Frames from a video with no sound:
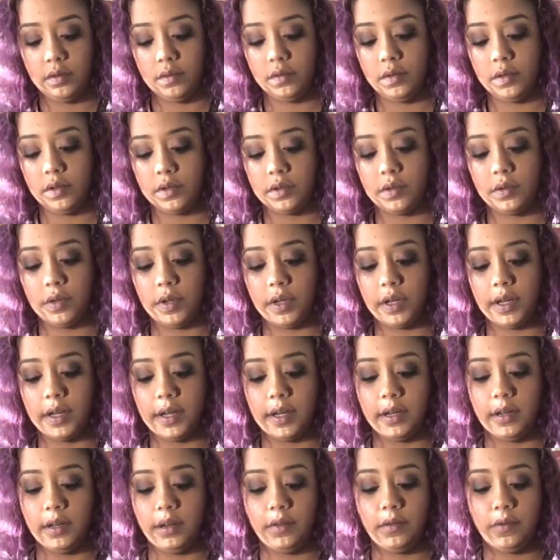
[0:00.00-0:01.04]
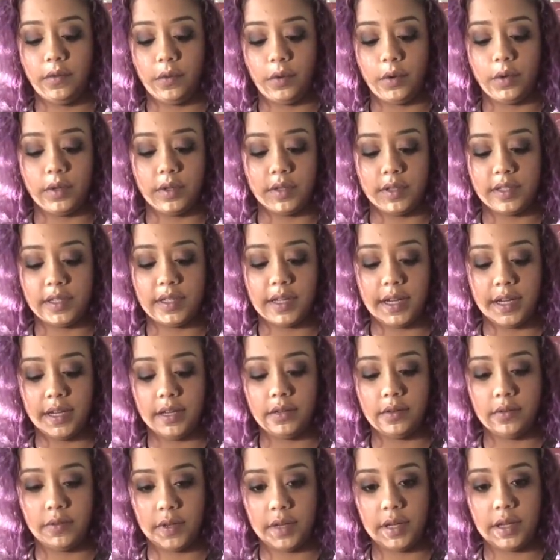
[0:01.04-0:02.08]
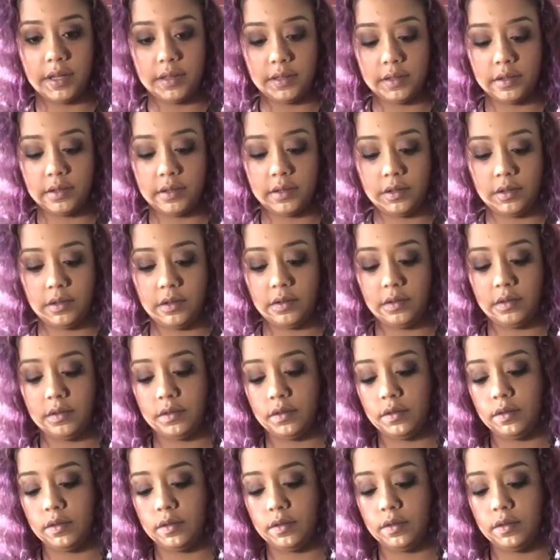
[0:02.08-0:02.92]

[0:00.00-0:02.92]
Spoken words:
What is going on for the sign of Cancer?